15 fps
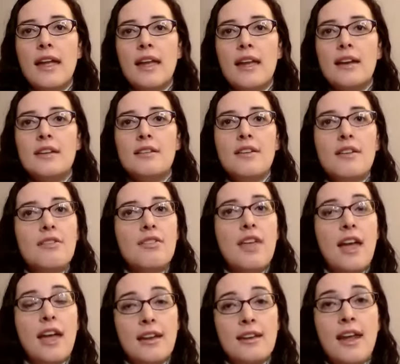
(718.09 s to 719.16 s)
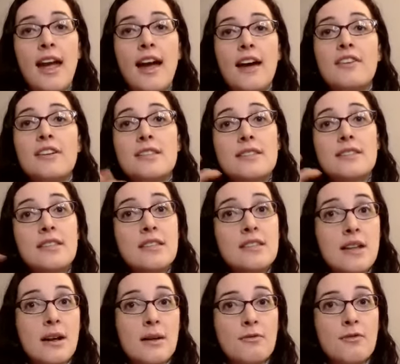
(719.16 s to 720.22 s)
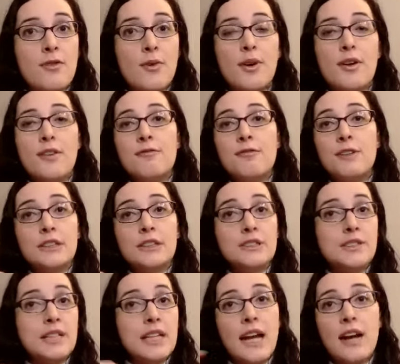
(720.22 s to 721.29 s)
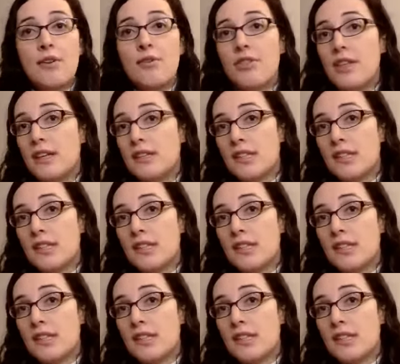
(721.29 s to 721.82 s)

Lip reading: and then have a system for filtering out things